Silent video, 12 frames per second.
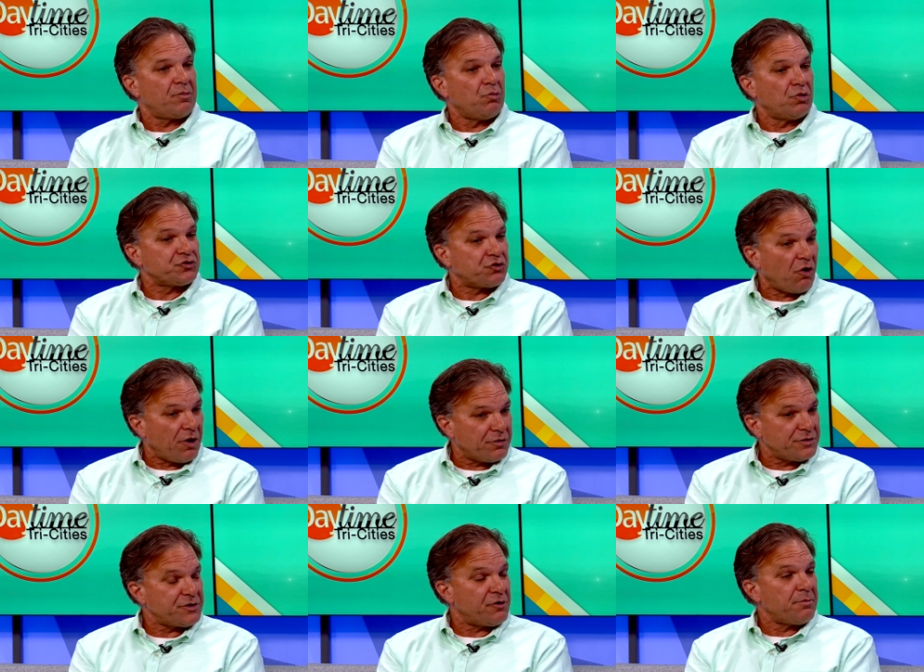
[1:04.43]
we'll start
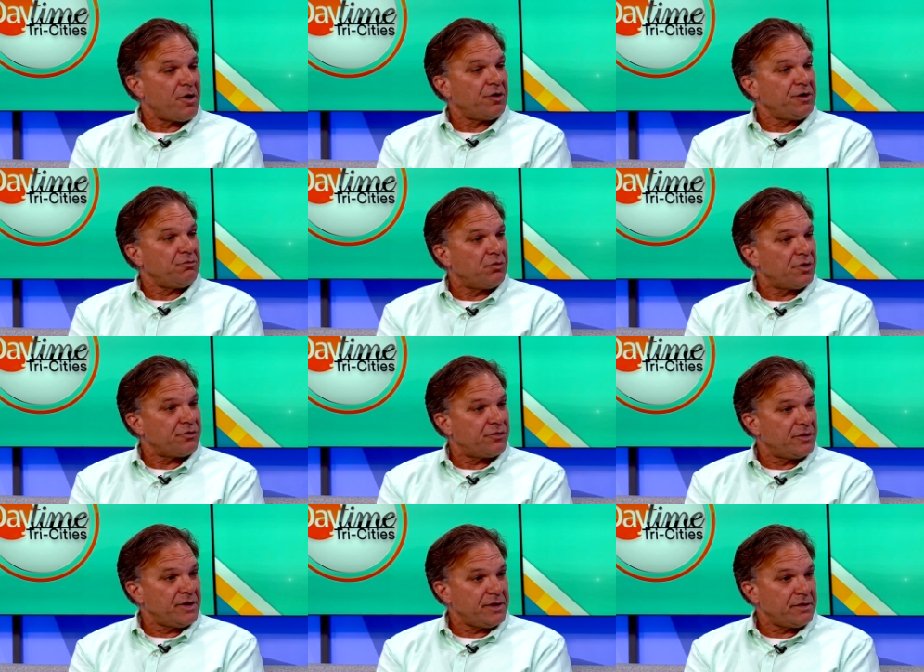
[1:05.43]
the ceremony with
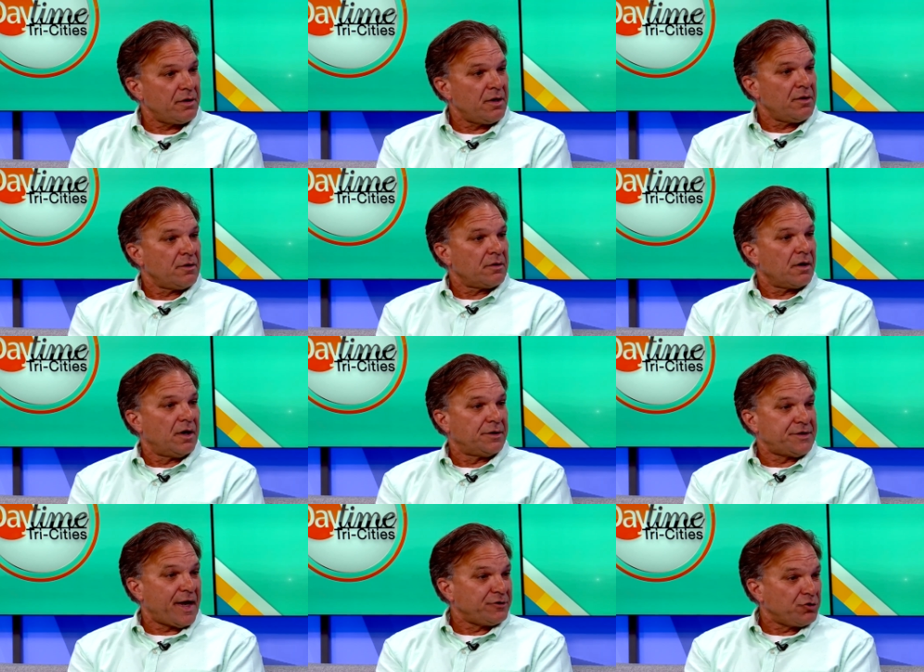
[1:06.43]
the uh,
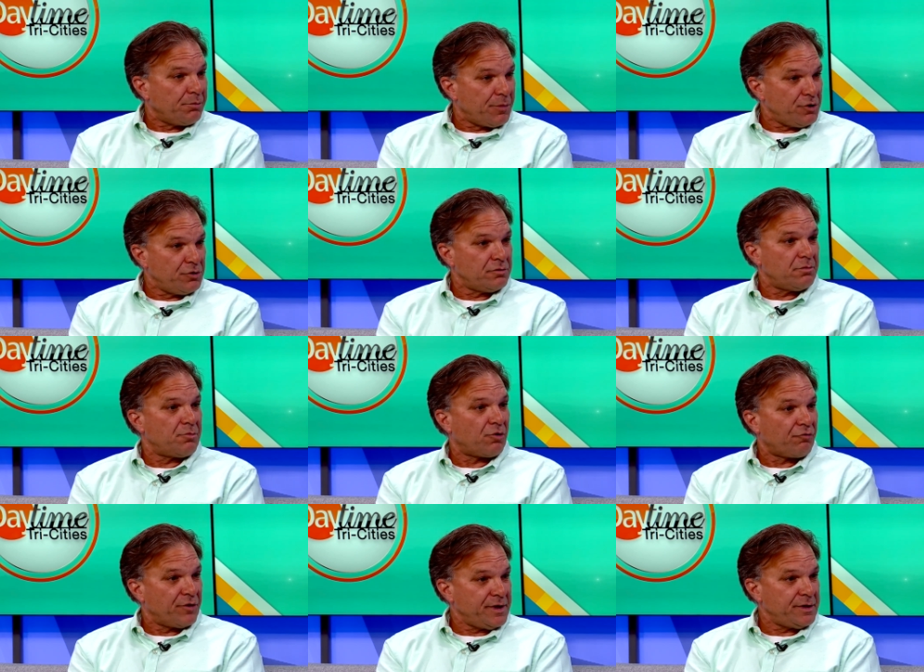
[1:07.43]
Daniel Boone,
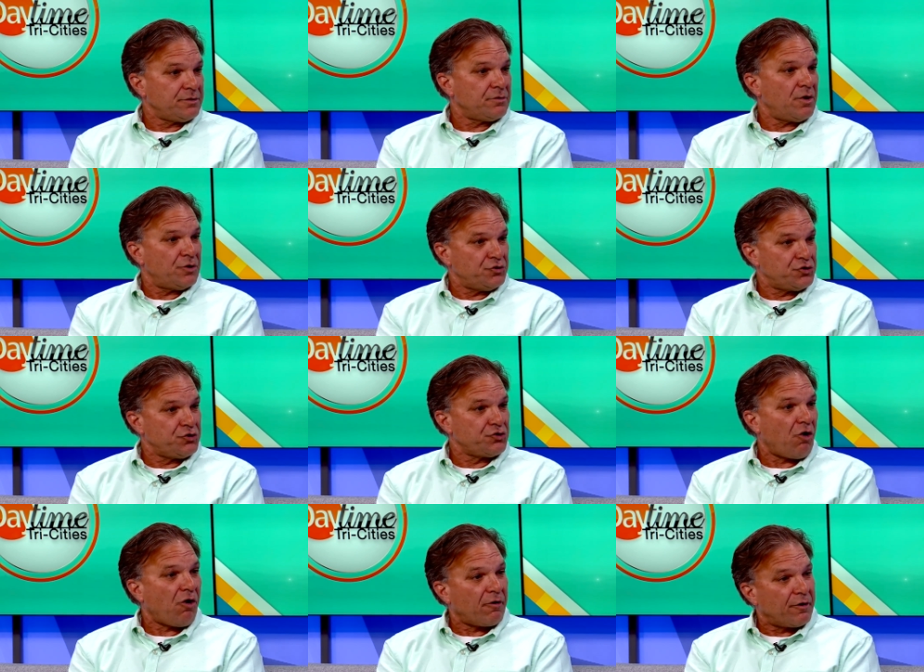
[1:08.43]
Marine, Junior
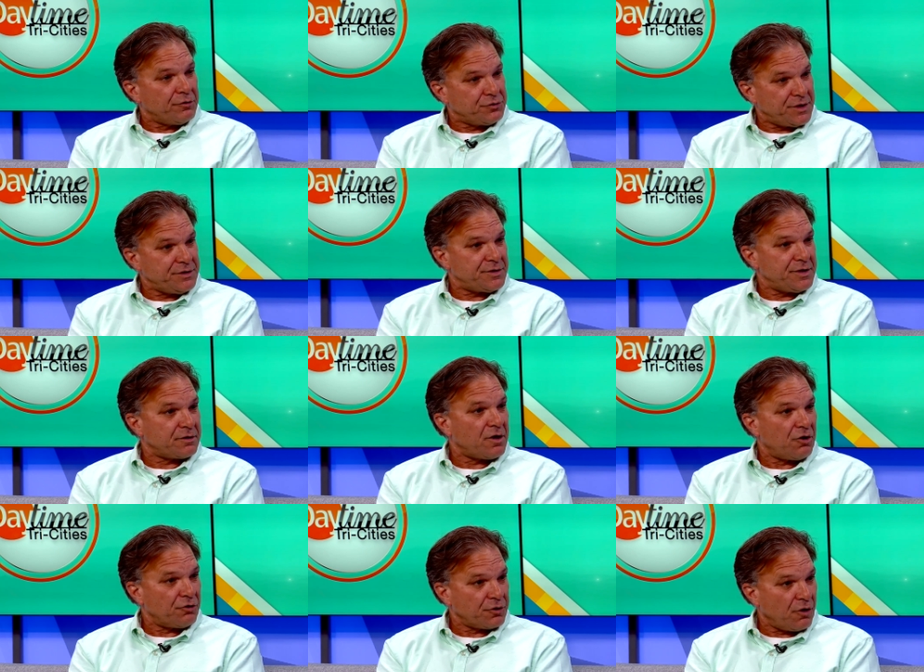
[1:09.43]
ROTC
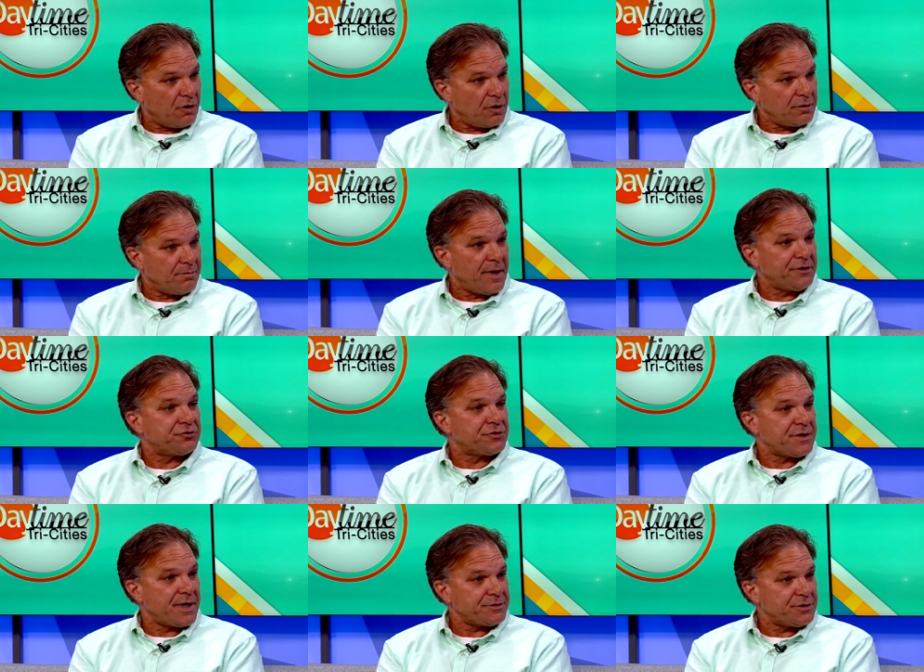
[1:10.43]
Color Guard, Major
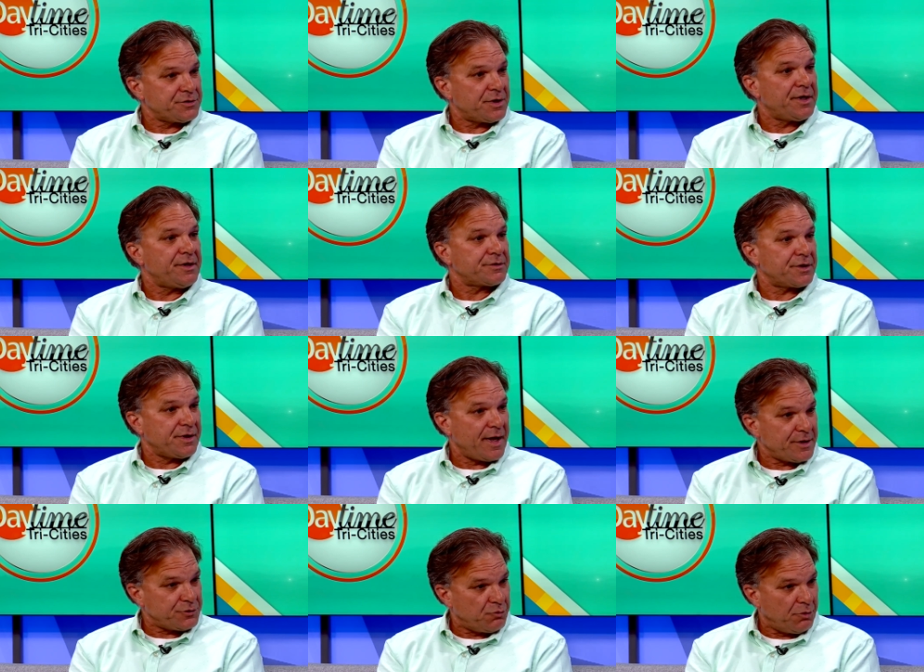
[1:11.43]
Sessis and his
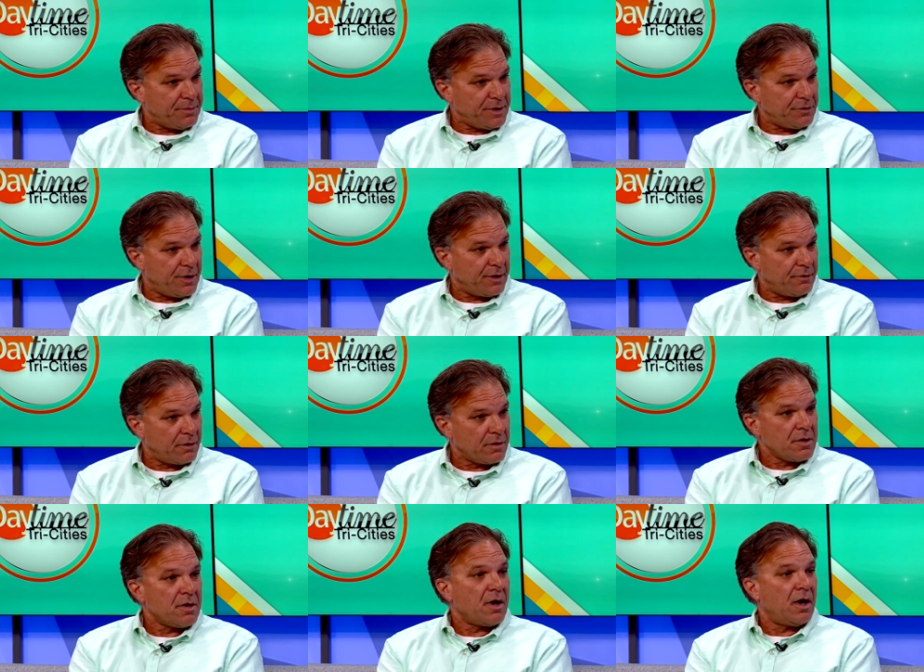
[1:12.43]
cadets will be there.
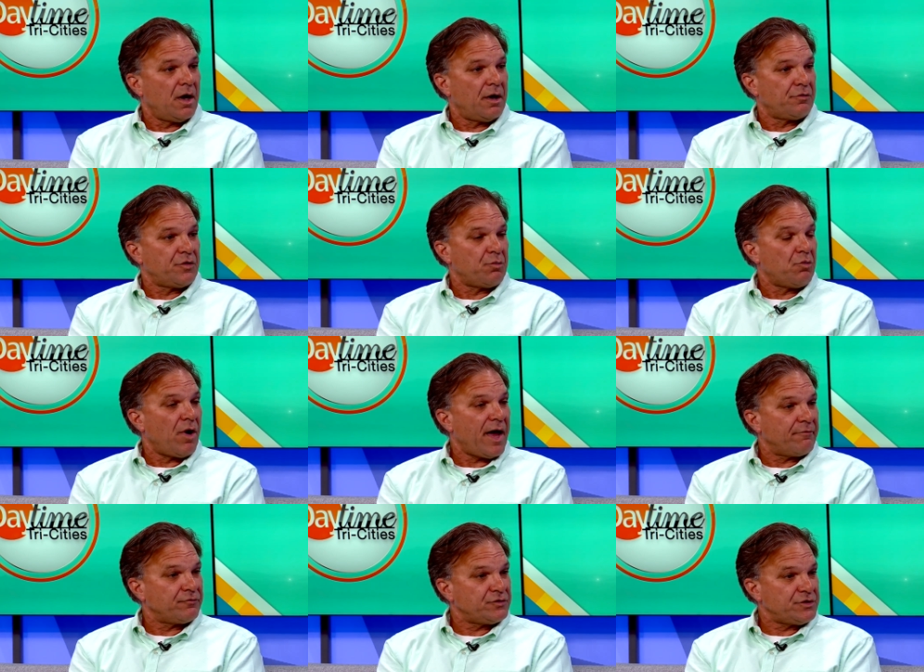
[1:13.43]
Um, then we'll
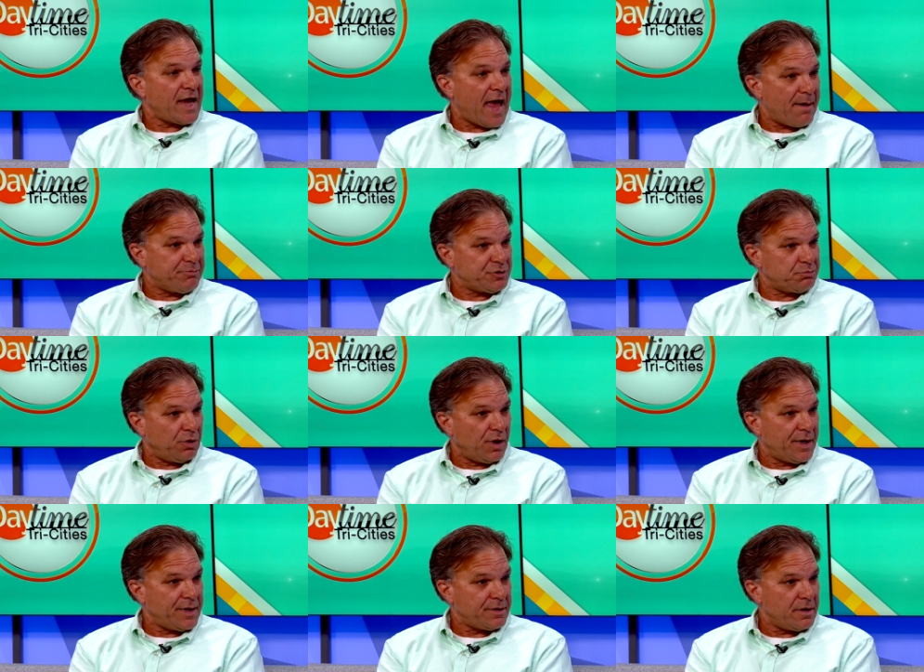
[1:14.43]
have taps
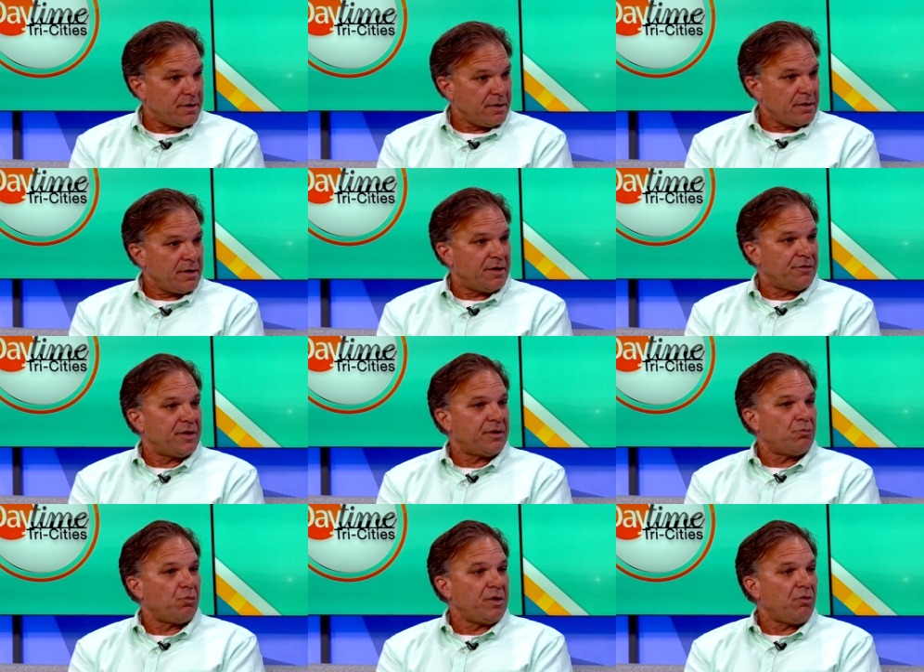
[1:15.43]
played, and
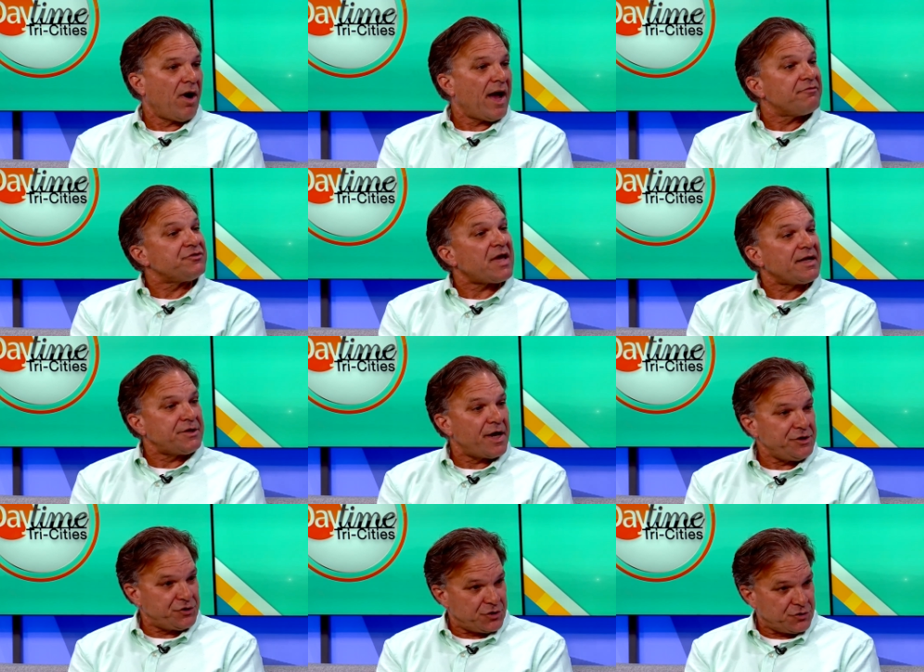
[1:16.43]
then we will have
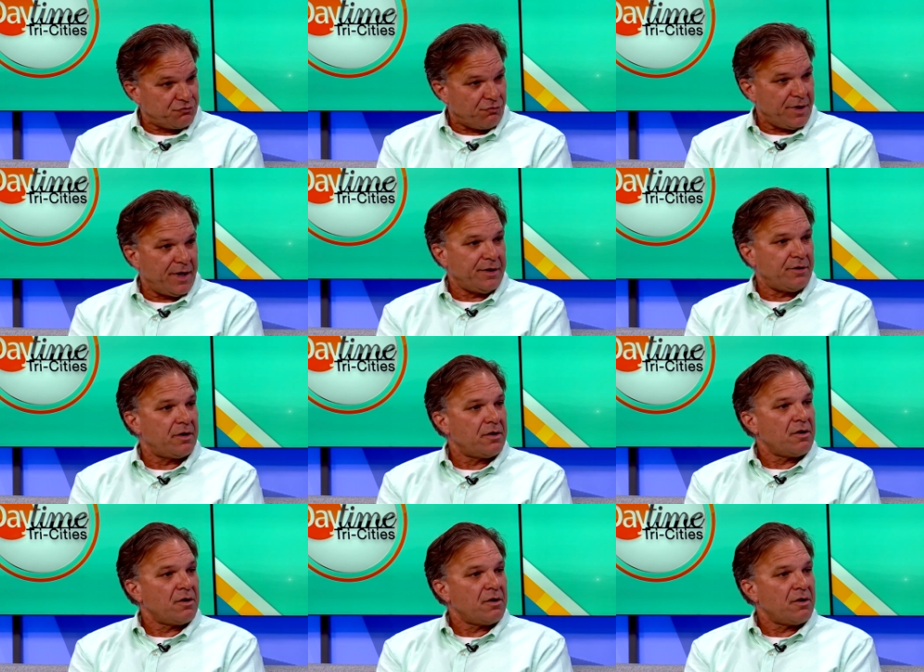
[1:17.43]
citations read